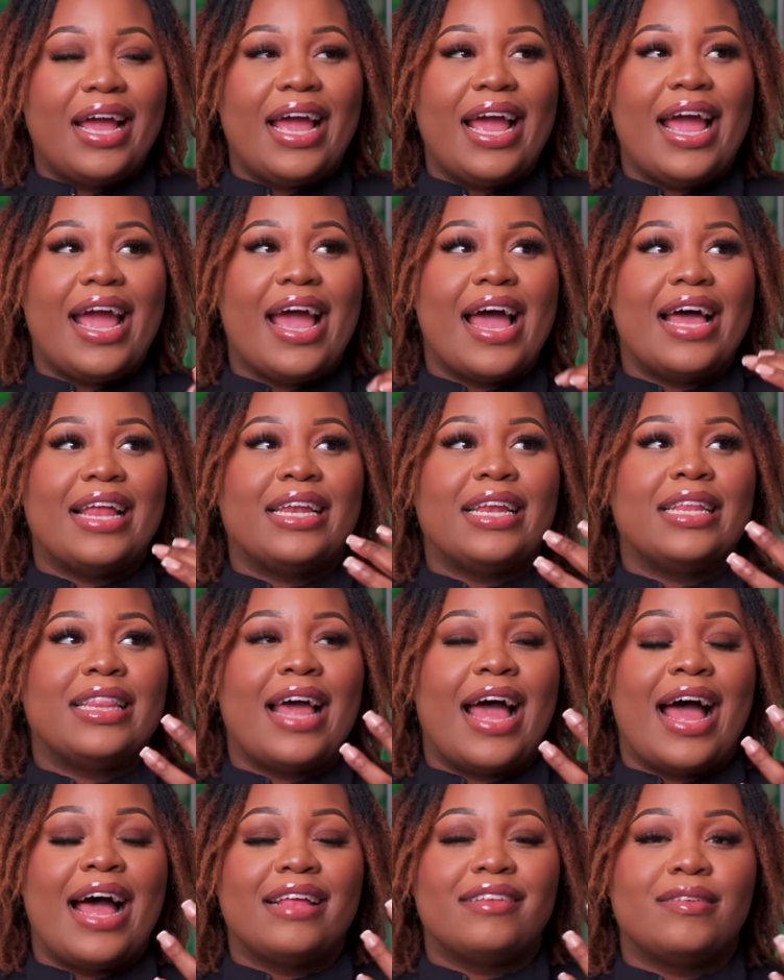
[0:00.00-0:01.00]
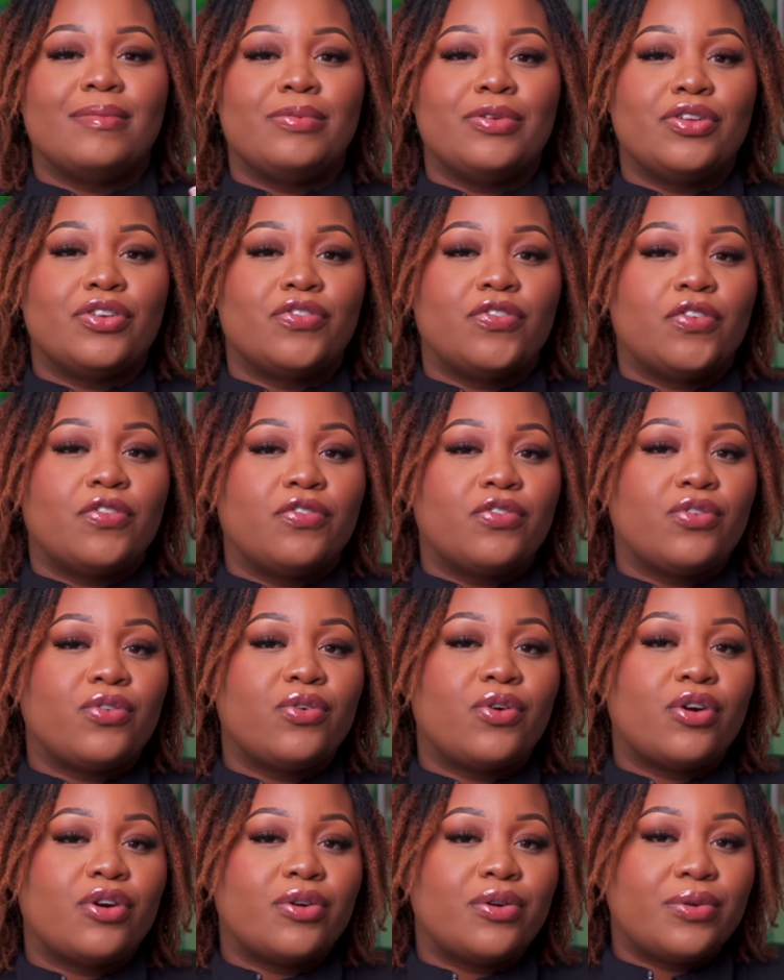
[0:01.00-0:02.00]
and that has a beautiful
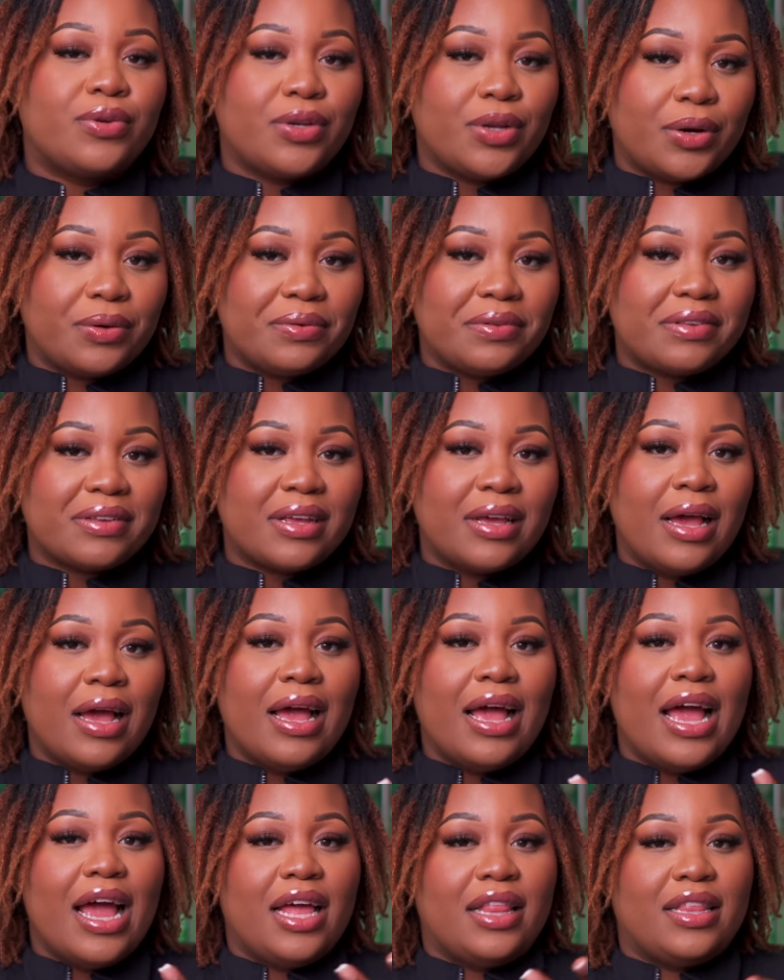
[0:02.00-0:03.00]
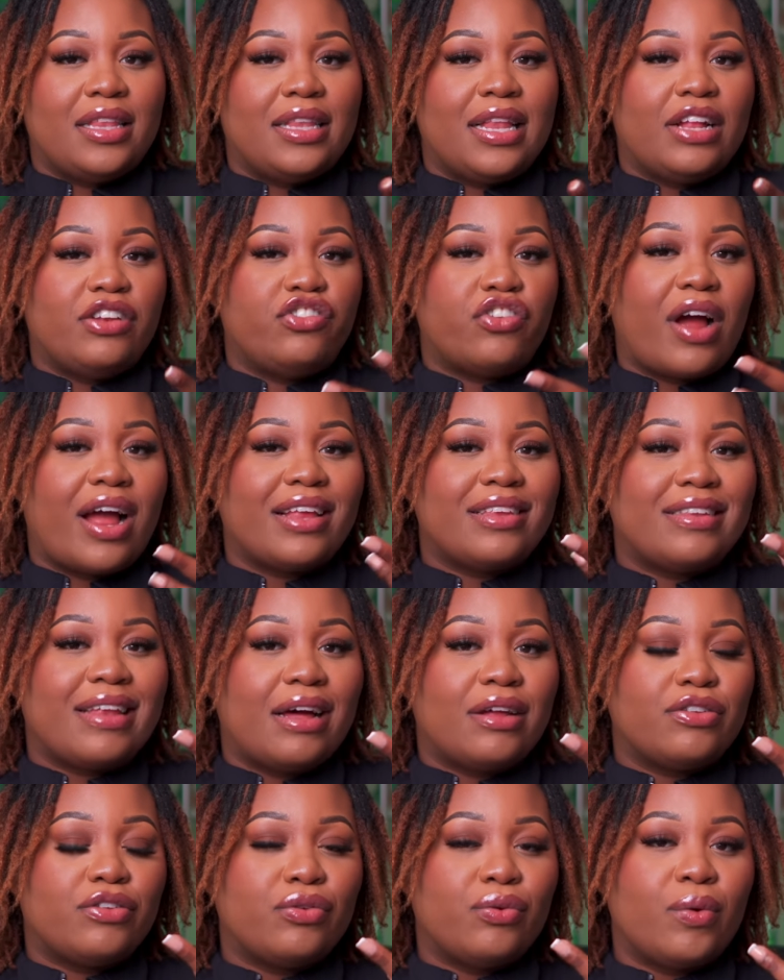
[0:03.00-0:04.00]
floral note, and then that dries
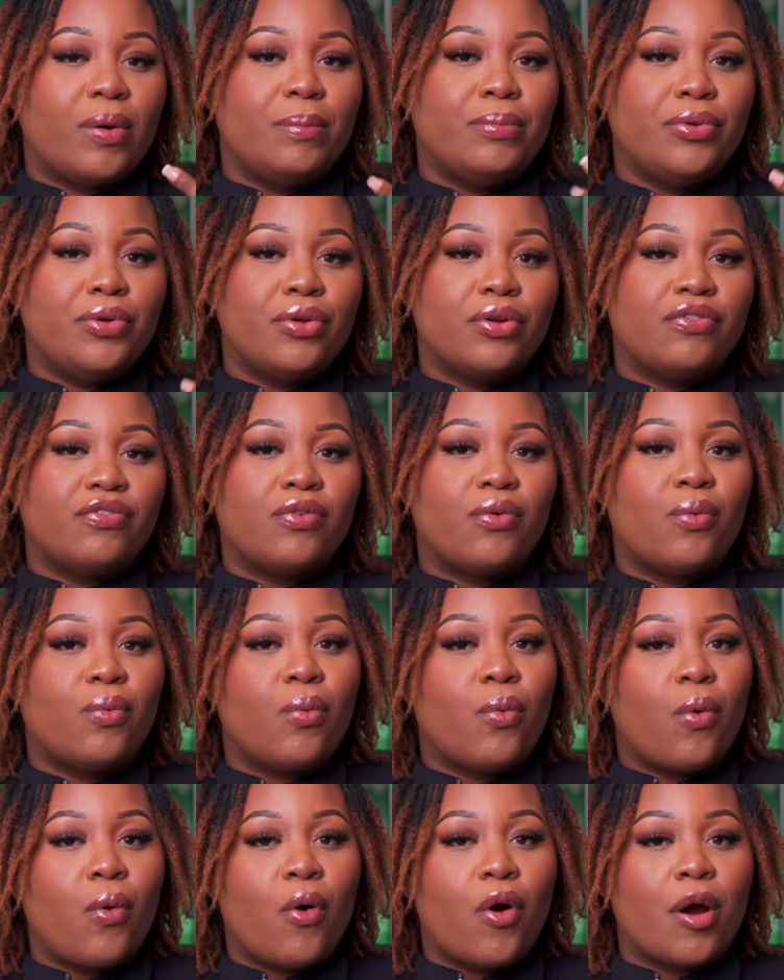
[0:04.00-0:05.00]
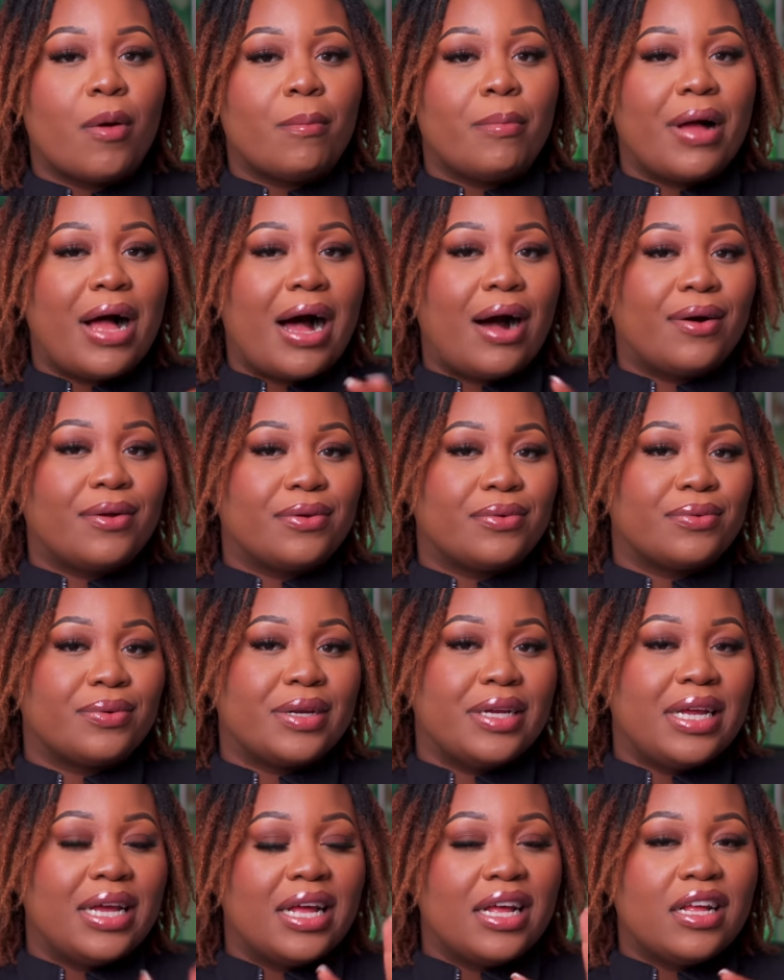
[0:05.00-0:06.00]
down to a beautiful, warm,
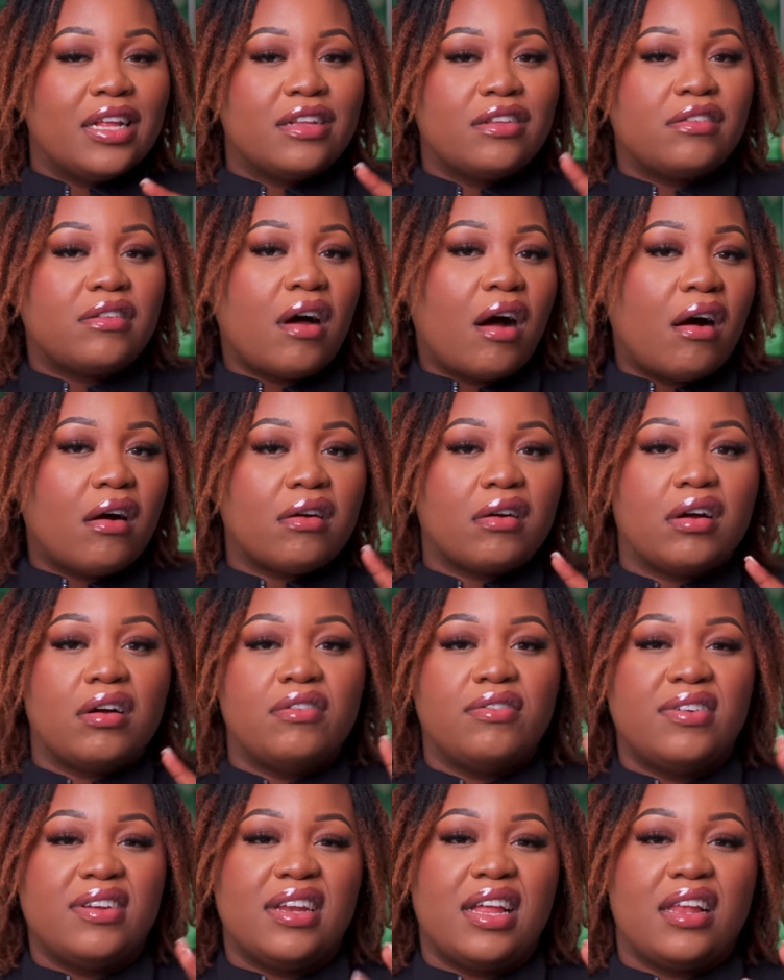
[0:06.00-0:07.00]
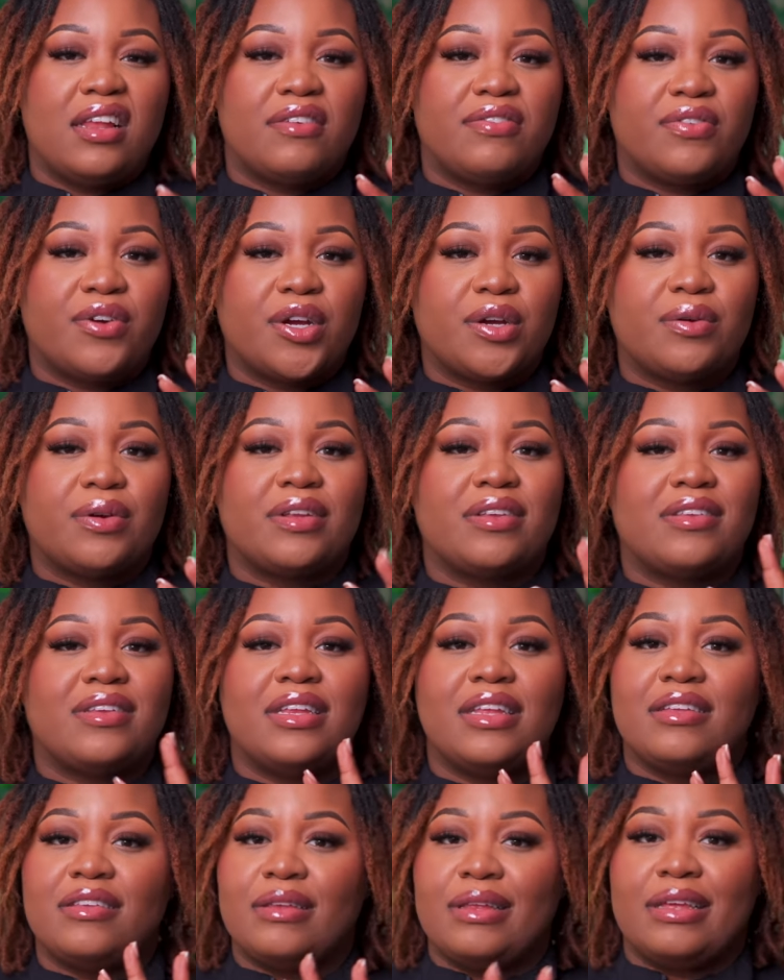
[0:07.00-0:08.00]
powdery Tonka vanilla fragrance,
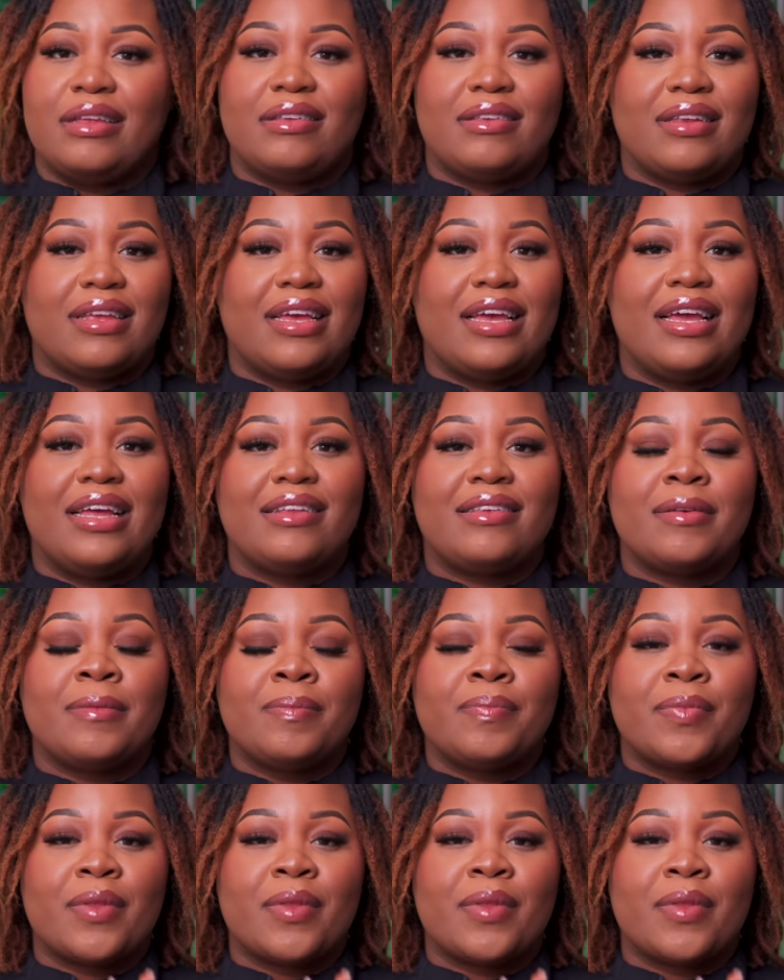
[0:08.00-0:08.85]
this is it.